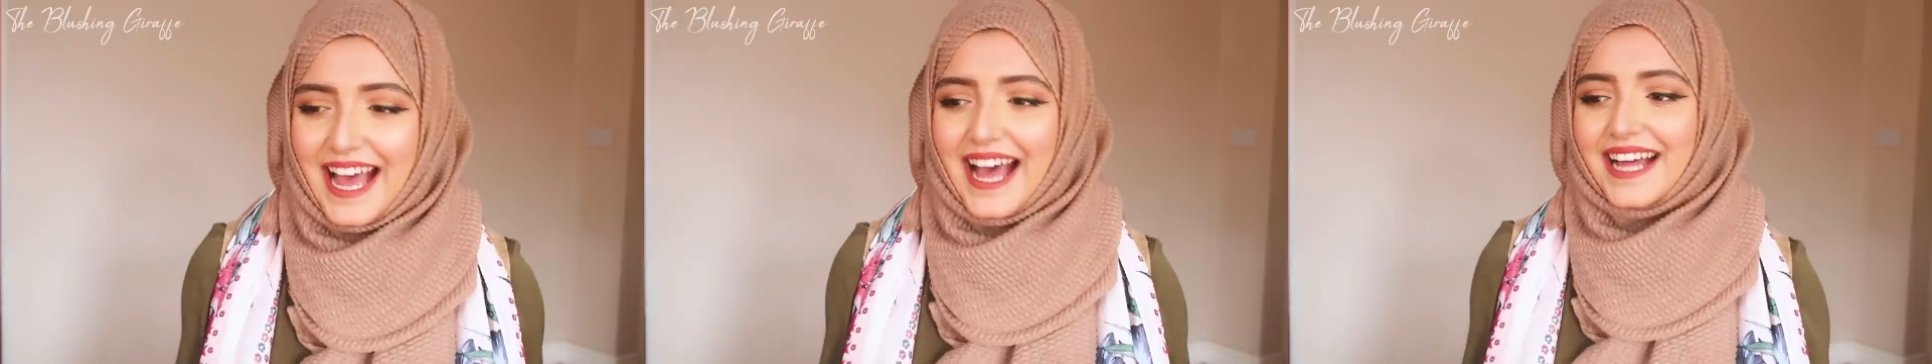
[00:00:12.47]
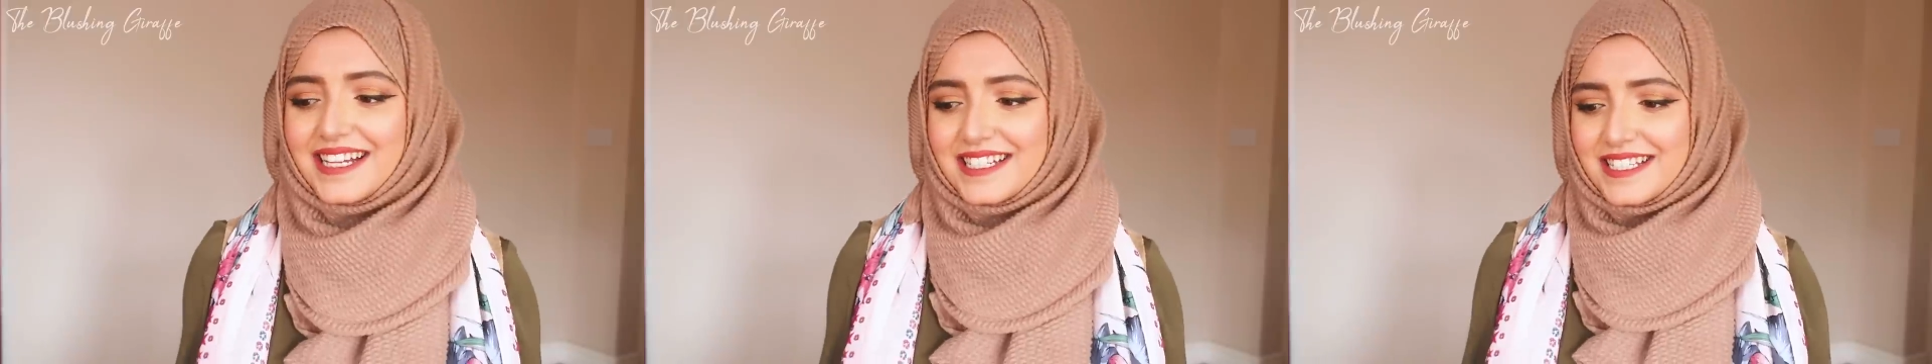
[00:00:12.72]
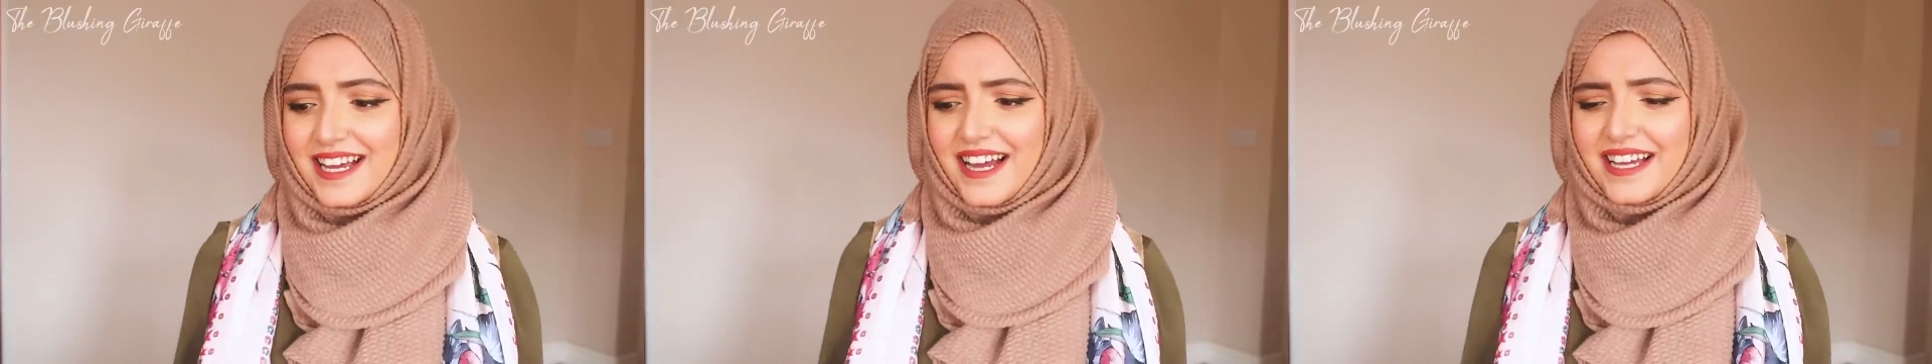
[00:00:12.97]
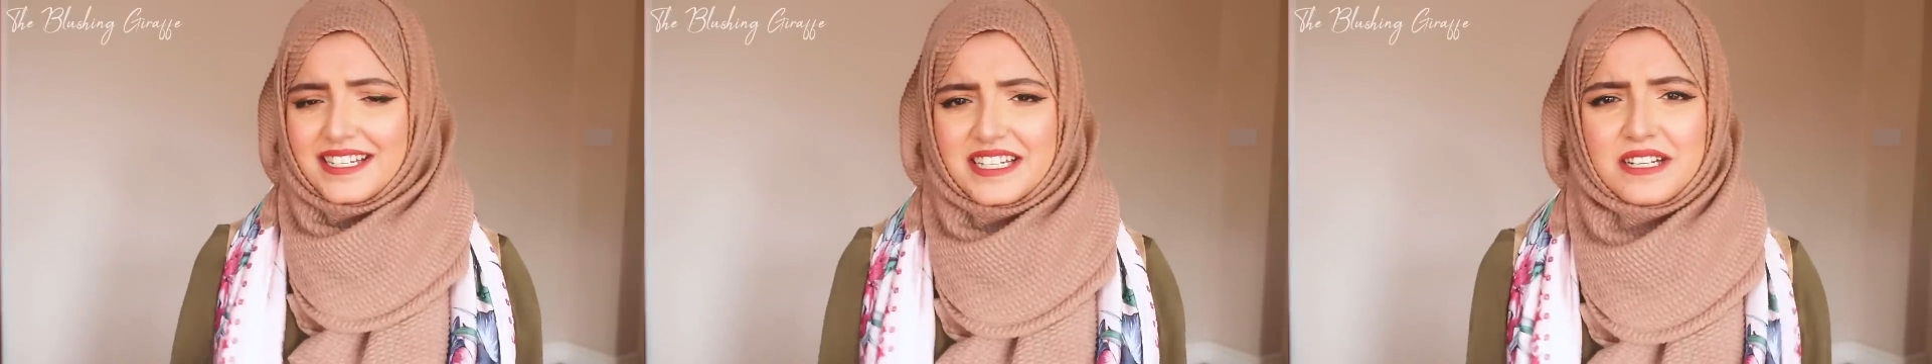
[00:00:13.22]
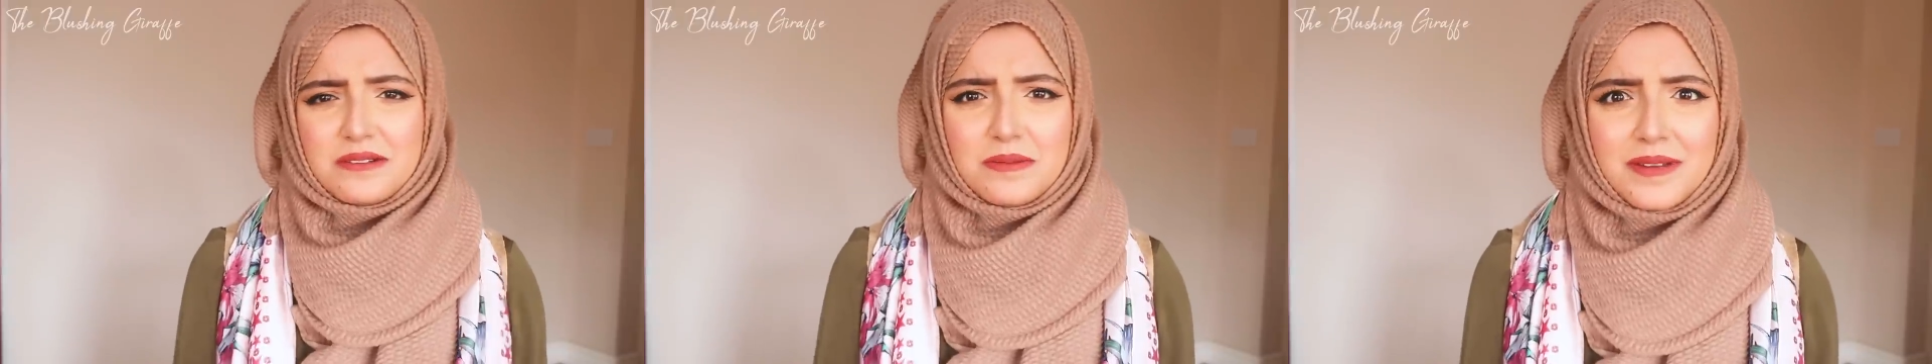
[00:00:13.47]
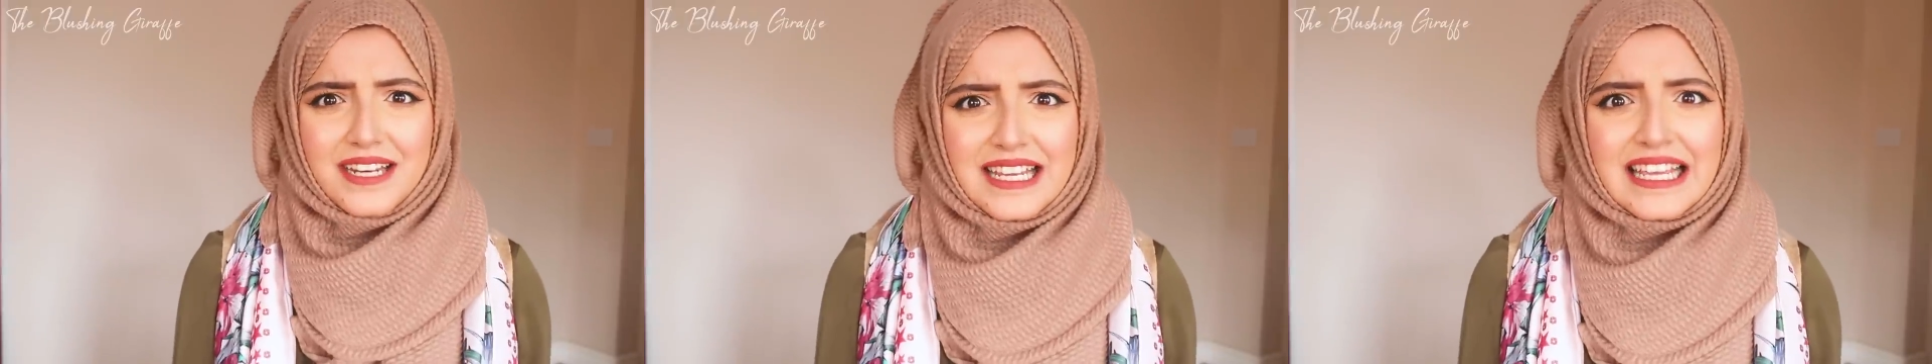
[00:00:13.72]
and I ended up
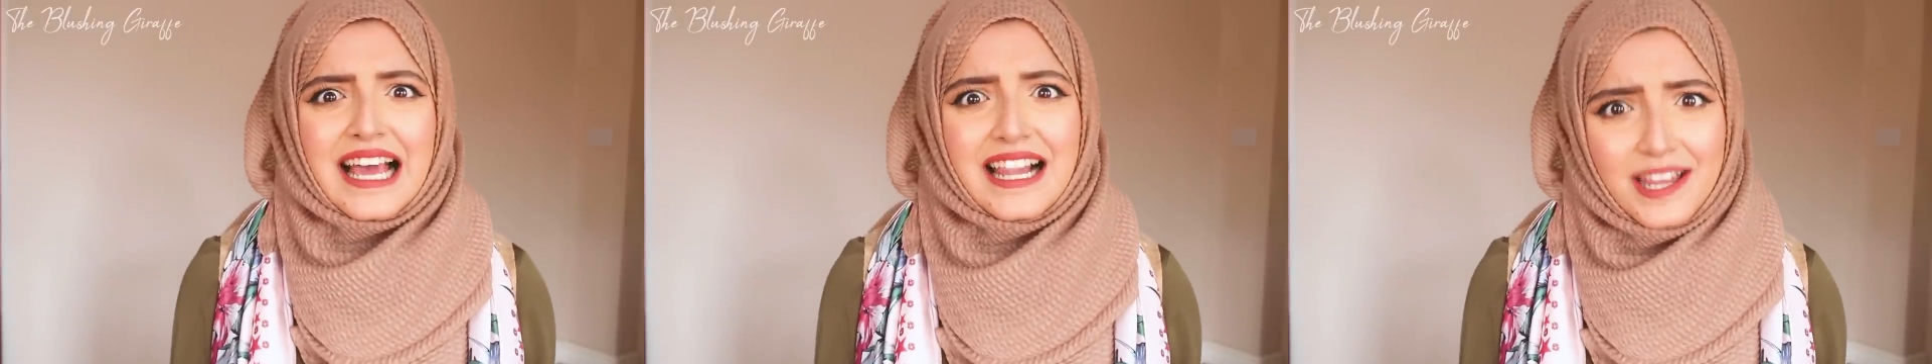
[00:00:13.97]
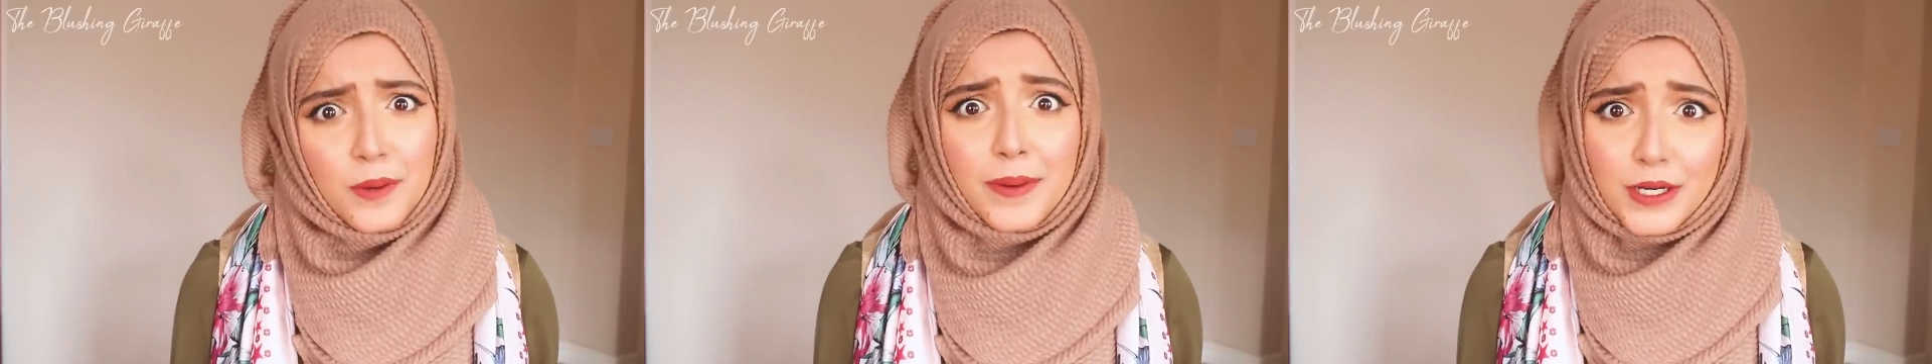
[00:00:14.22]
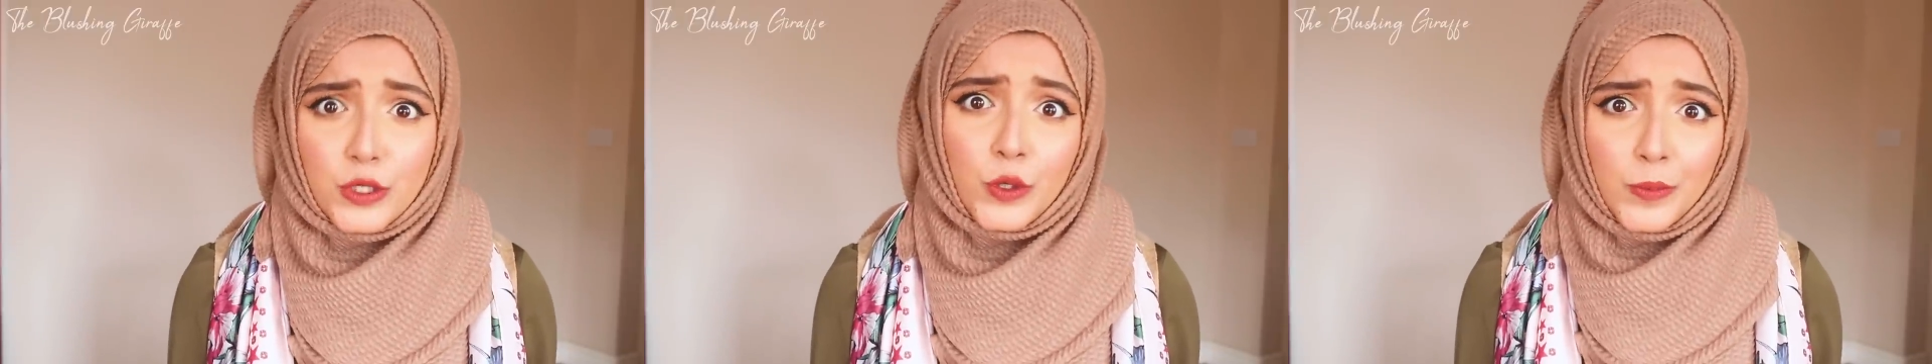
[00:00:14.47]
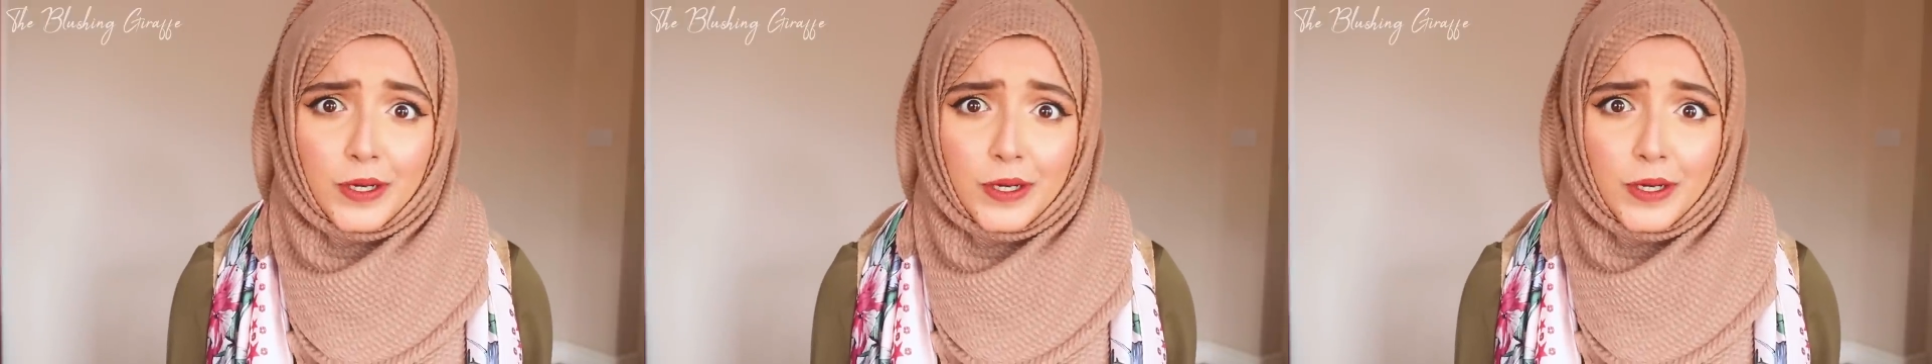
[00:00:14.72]
spending a little bit too